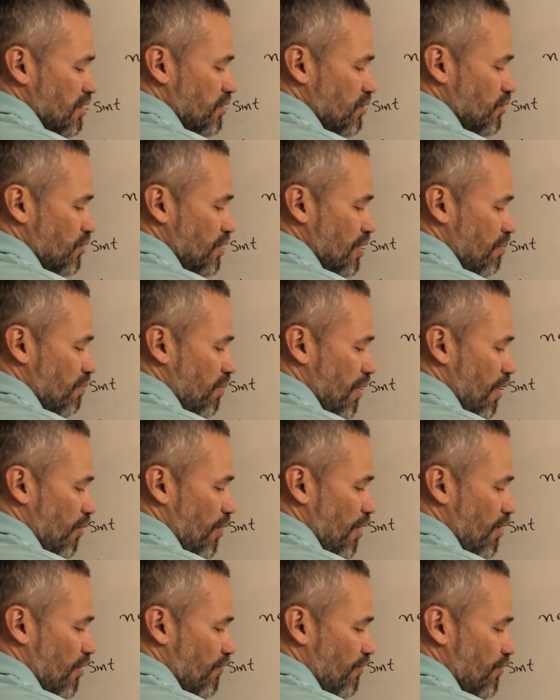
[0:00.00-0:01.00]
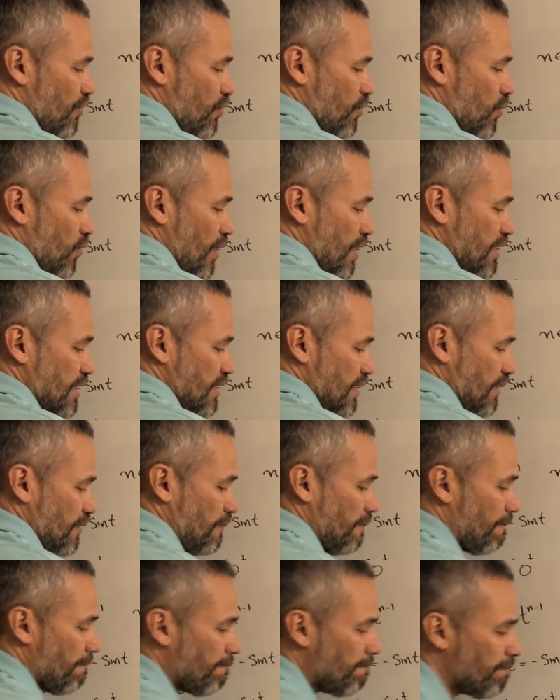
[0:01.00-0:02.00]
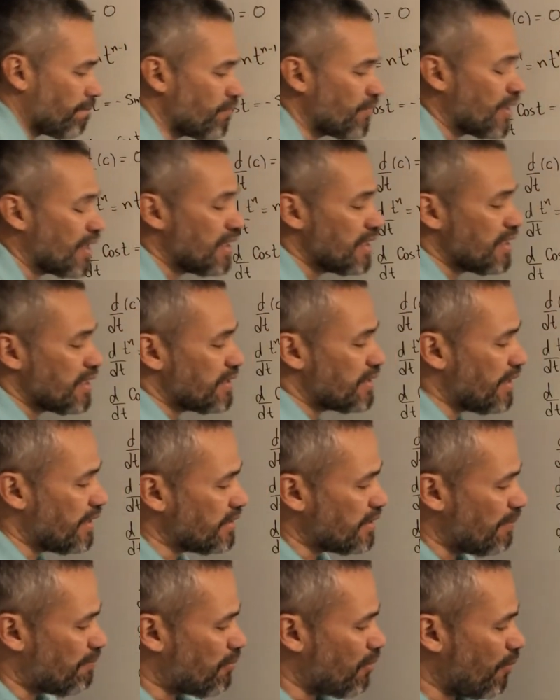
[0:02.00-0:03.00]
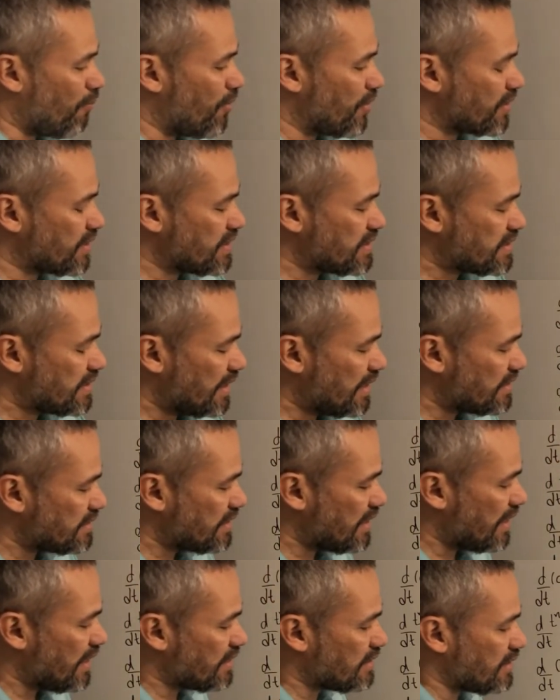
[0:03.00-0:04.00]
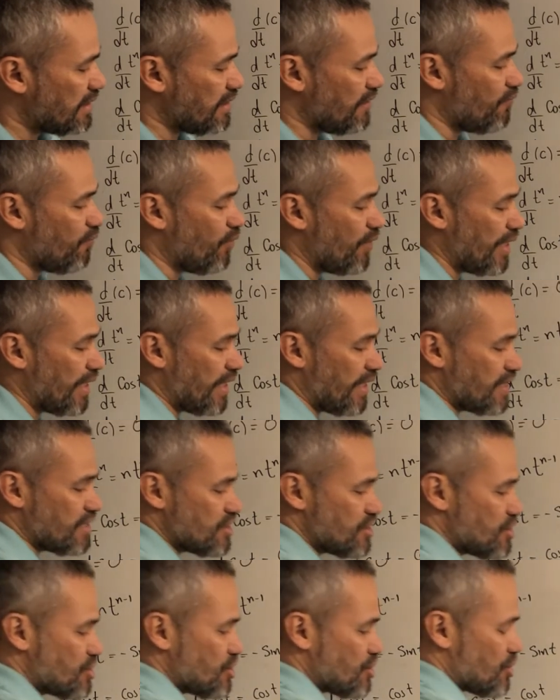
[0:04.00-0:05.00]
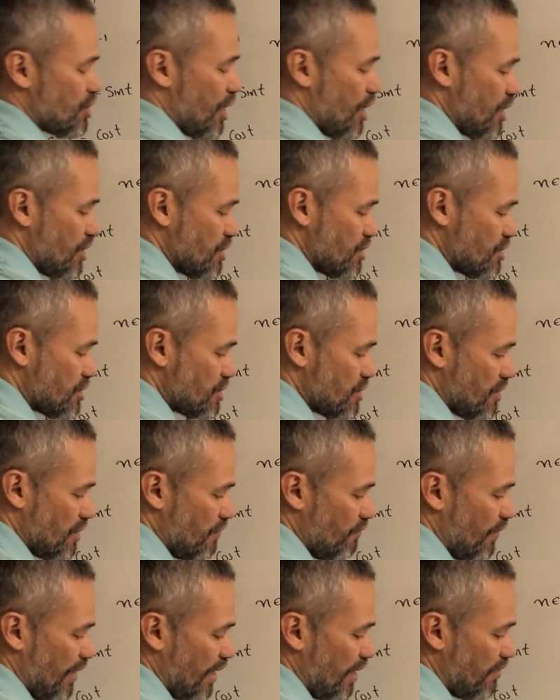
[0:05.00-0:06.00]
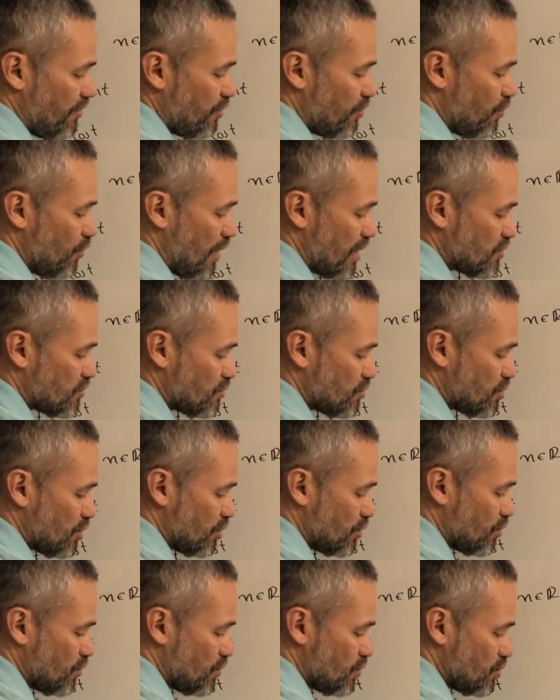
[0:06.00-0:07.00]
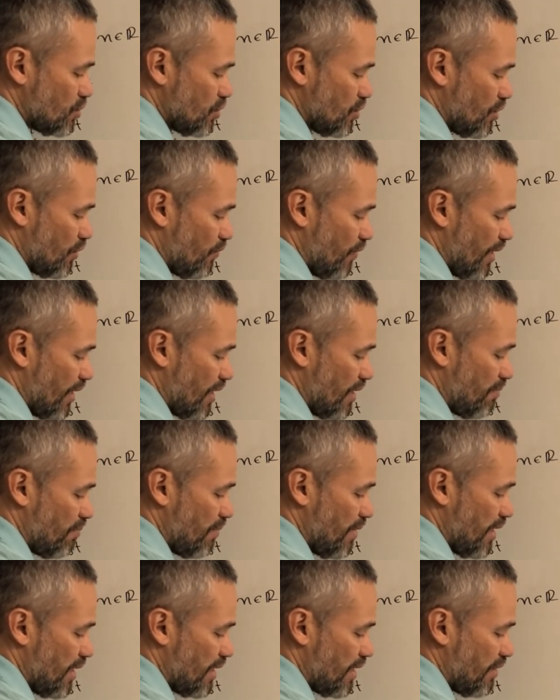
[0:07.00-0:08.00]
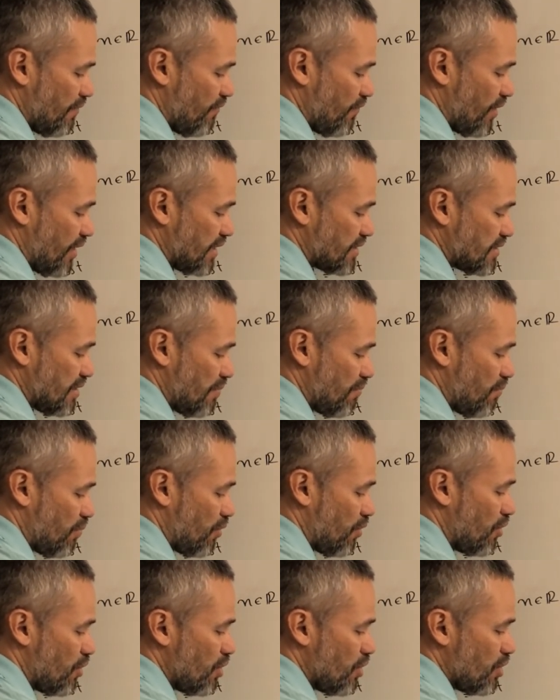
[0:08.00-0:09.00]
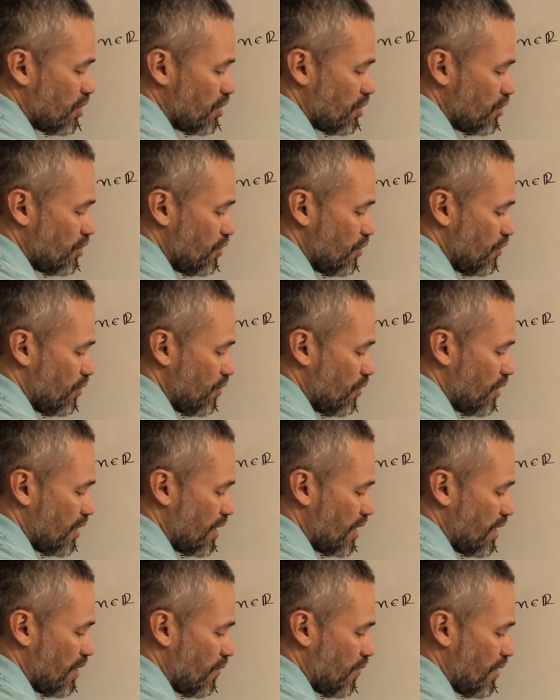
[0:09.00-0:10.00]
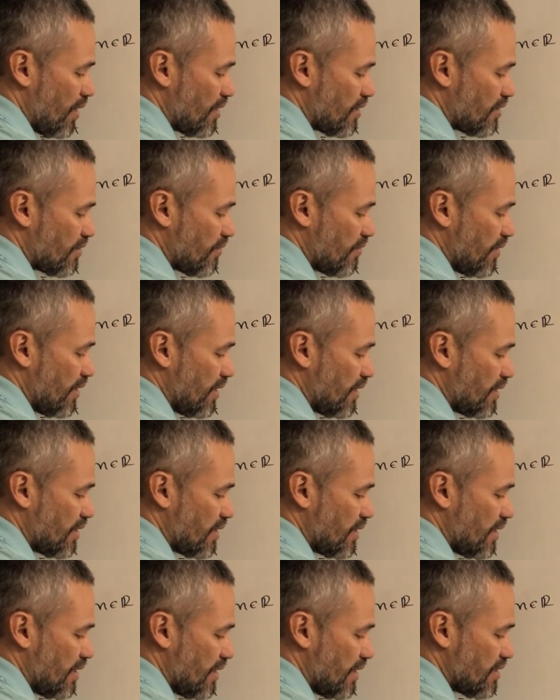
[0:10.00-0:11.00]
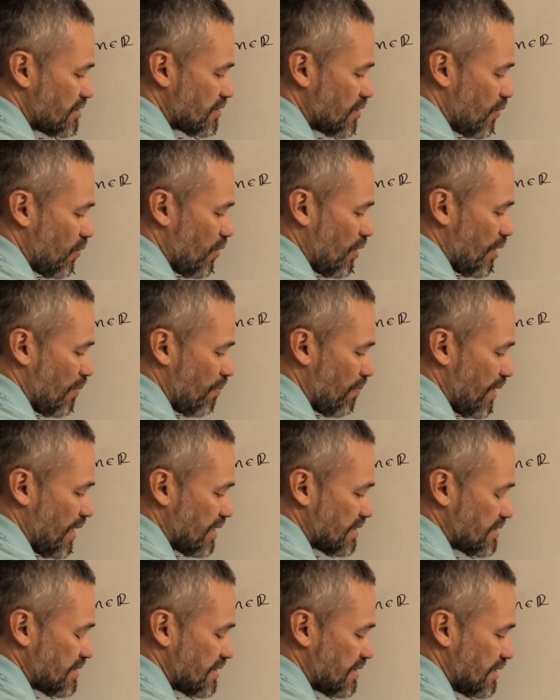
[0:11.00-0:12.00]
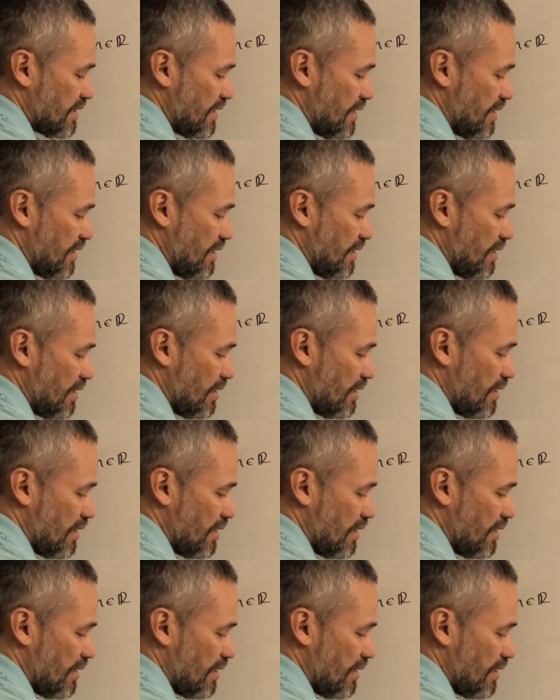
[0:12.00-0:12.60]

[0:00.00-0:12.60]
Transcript: to the power of 20. Then the property says that if we can do a substitution, if we can make, for example, u equal 3t squared plus t,